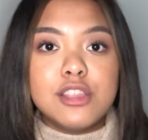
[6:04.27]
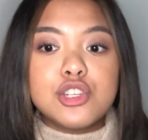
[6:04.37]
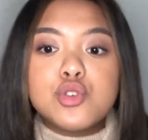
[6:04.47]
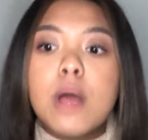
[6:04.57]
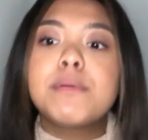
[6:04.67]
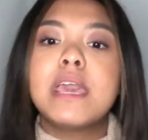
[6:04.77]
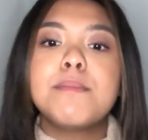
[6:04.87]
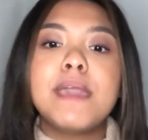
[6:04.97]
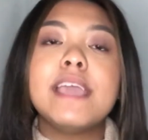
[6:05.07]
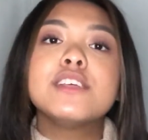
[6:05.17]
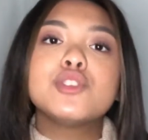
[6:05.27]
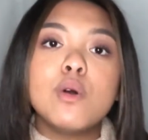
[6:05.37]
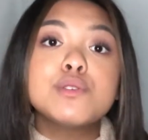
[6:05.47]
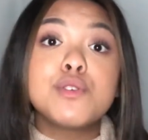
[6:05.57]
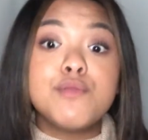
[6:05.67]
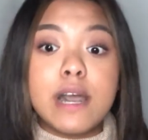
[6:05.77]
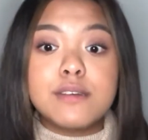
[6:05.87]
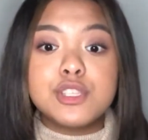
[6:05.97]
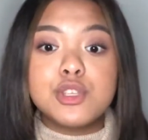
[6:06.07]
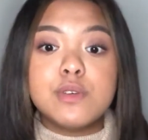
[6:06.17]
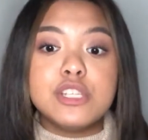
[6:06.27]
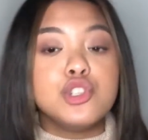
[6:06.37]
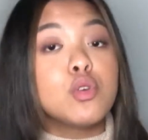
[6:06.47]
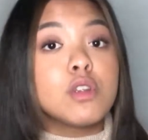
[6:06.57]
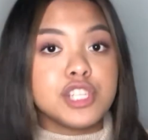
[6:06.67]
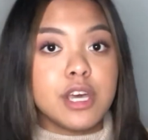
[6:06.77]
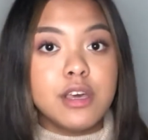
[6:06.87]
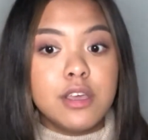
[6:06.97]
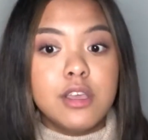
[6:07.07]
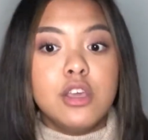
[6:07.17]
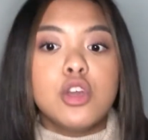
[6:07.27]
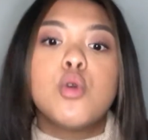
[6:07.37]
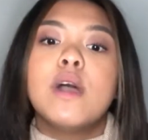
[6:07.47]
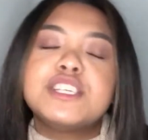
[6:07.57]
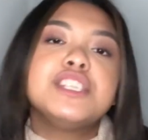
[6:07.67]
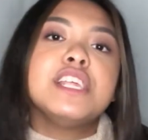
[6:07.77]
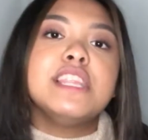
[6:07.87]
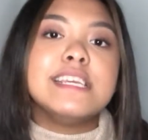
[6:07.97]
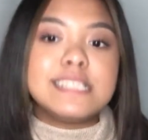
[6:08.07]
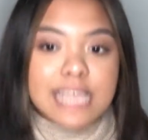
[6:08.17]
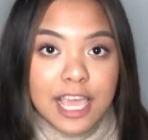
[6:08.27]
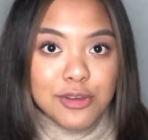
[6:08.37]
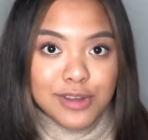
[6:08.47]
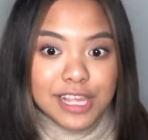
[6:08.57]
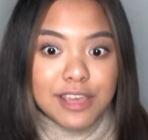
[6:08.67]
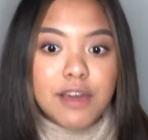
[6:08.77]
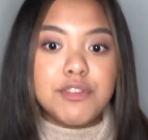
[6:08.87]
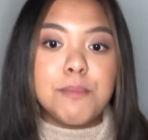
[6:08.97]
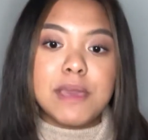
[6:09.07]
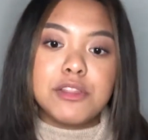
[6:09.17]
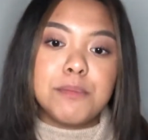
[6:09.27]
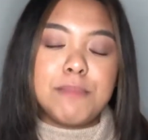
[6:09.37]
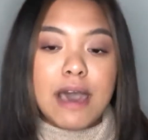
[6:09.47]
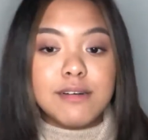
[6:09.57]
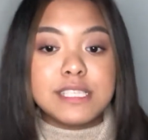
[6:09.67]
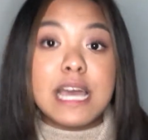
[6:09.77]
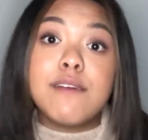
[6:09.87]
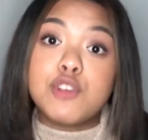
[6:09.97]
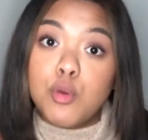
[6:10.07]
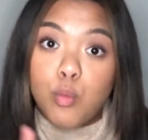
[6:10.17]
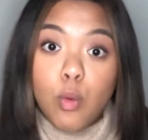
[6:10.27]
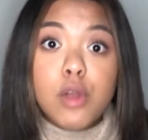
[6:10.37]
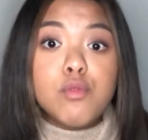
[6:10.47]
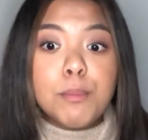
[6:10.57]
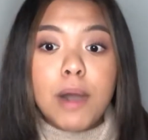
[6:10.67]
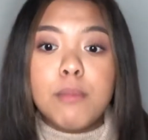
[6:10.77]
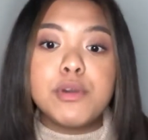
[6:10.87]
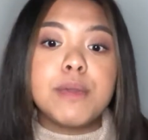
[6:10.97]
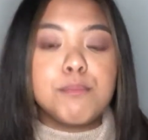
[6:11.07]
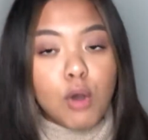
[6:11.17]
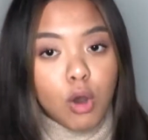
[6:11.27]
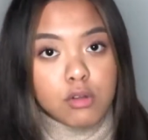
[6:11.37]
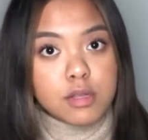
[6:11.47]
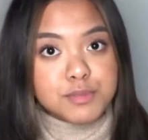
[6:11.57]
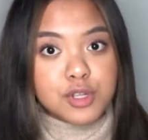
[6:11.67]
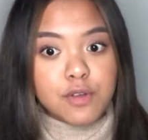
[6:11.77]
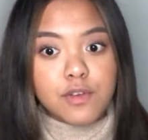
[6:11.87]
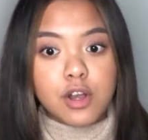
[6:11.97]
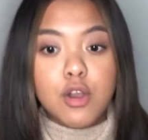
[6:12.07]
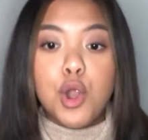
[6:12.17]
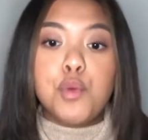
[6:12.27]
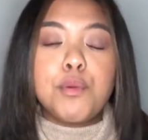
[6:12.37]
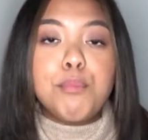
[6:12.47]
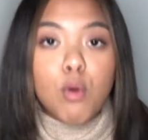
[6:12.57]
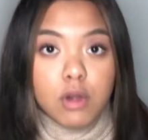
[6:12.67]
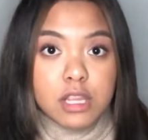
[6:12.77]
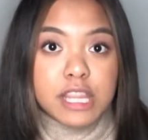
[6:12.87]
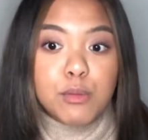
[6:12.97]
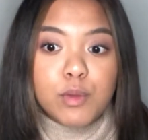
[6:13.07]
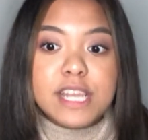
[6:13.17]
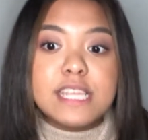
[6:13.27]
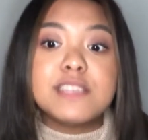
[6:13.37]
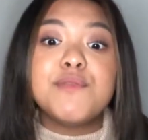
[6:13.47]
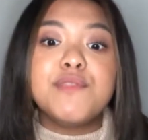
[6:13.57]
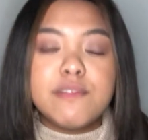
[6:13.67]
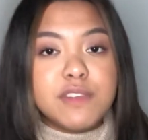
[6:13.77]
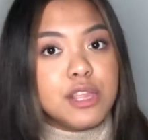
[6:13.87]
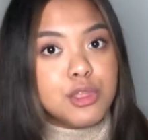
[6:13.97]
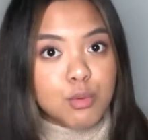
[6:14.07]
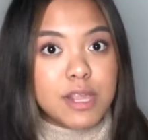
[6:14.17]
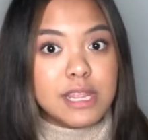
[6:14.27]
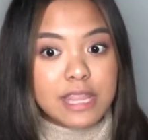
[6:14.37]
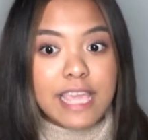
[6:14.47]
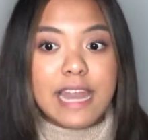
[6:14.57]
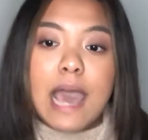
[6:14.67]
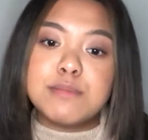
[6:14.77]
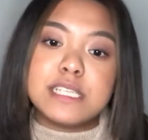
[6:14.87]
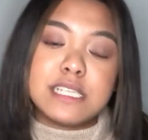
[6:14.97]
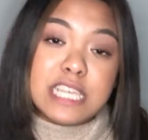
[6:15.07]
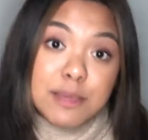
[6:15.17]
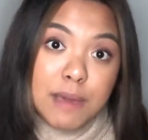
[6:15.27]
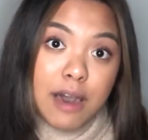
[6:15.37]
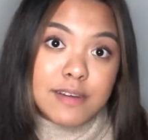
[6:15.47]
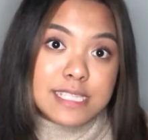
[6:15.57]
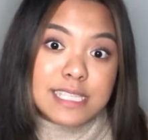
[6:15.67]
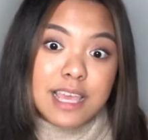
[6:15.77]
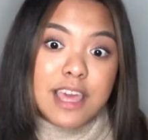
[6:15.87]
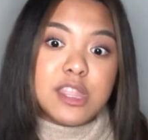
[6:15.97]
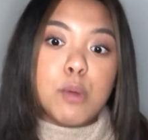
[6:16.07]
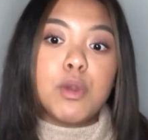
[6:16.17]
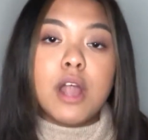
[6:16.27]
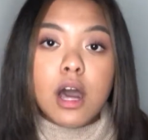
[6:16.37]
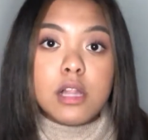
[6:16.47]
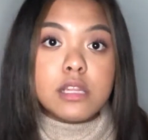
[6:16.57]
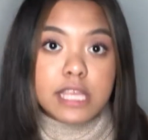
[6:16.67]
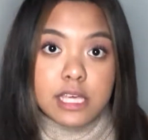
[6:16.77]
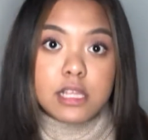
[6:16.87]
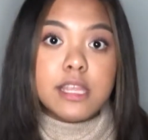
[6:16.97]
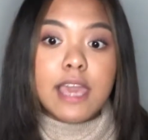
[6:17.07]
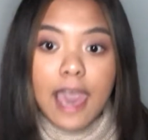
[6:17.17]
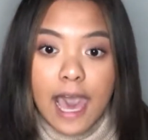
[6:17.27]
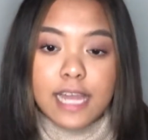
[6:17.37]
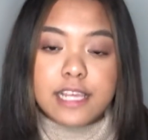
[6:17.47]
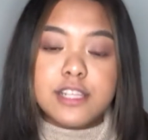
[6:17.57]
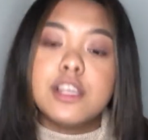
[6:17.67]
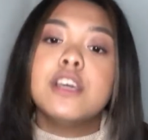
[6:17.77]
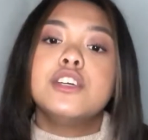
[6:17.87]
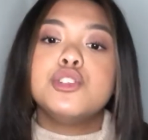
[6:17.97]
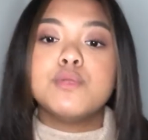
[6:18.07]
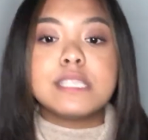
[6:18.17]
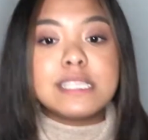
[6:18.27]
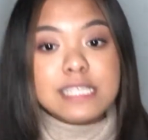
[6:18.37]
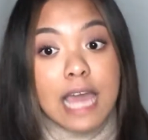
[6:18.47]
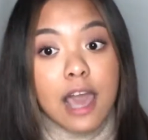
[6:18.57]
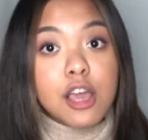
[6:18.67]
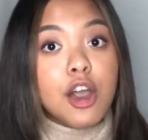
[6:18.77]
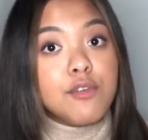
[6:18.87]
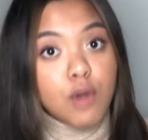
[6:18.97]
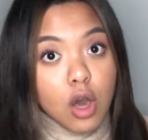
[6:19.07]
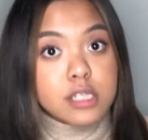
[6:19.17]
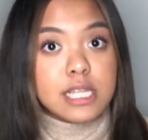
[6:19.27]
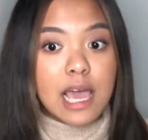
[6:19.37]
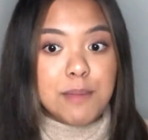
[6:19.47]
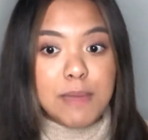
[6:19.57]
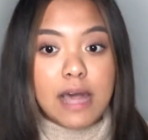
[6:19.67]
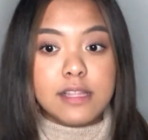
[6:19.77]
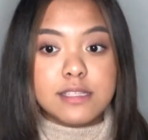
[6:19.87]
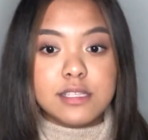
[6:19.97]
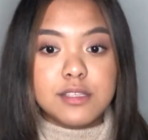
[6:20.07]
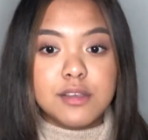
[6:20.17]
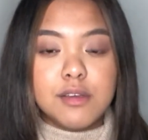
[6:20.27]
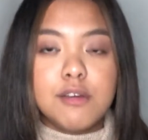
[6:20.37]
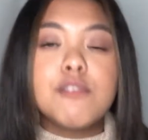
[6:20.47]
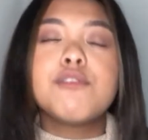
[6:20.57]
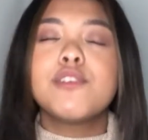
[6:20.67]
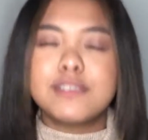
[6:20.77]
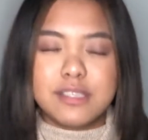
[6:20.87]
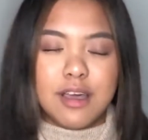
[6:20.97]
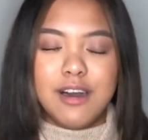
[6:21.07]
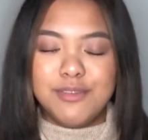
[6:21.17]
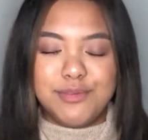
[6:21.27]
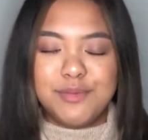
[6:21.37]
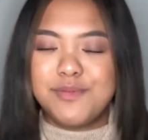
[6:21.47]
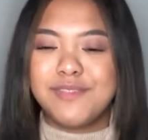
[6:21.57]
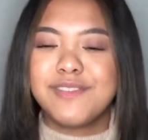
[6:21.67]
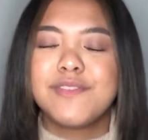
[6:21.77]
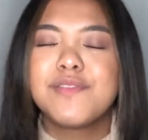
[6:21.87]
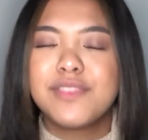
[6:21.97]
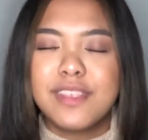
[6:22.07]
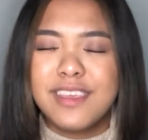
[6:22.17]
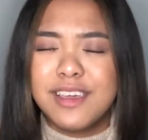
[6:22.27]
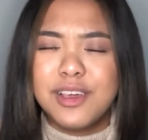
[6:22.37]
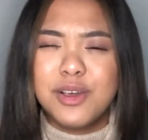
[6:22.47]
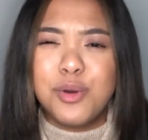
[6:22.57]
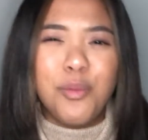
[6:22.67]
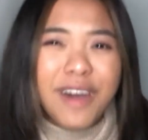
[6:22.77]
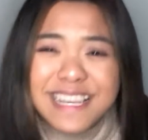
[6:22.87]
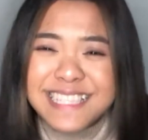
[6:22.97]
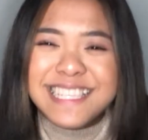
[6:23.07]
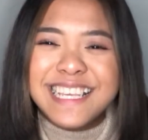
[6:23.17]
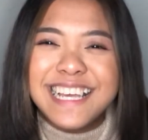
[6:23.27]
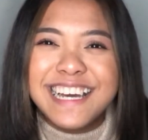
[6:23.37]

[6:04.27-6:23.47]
The Trump campaign has also filed suit in Georgia, questioning the integrity of the mail-in ballots after one Republican poll observer reportedly witnessed 53 late absentee ballots that were illegally added to a stack of on-time ballots. First off, what?